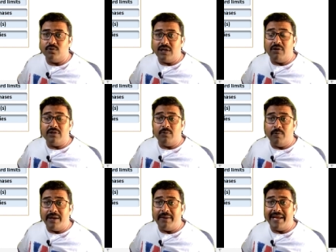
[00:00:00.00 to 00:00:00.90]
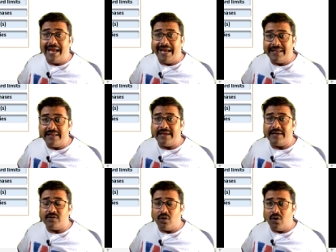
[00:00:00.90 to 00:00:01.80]
Now when I aggregate
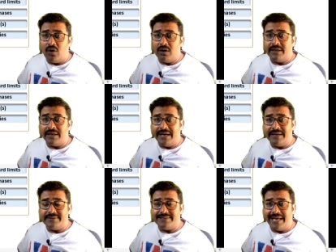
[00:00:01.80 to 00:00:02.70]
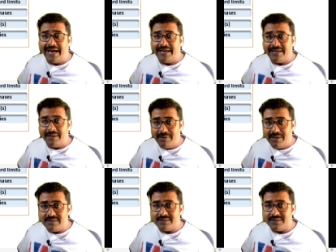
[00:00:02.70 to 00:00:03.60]
all credits and
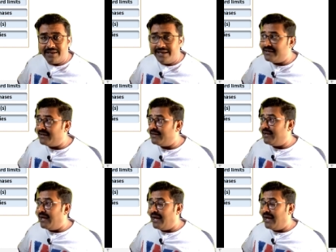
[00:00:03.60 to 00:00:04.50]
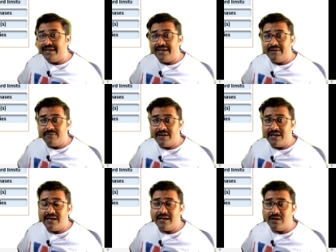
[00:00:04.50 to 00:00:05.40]
debits, right, I can
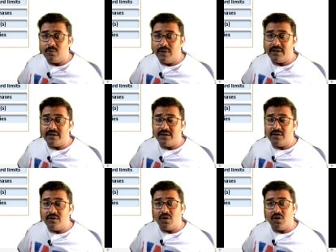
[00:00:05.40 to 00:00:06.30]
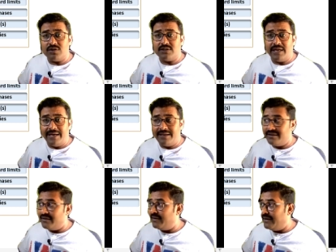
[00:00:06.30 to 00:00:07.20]
definitely calculate gross and
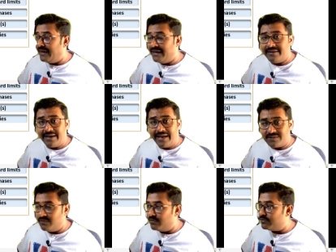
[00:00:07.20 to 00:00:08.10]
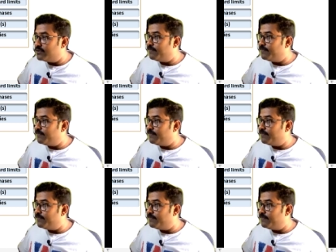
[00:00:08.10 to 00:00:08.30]
net cash flows.